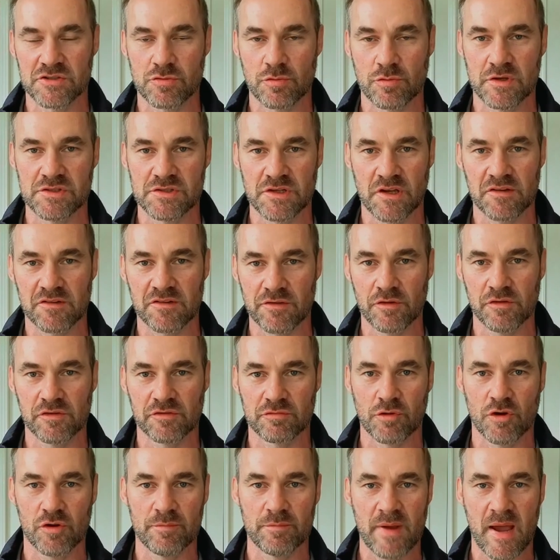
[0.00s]
to adjust those
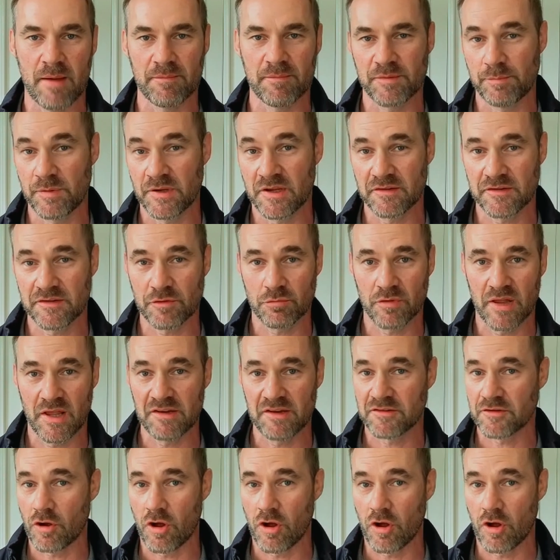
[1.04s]
roadmaps because it relates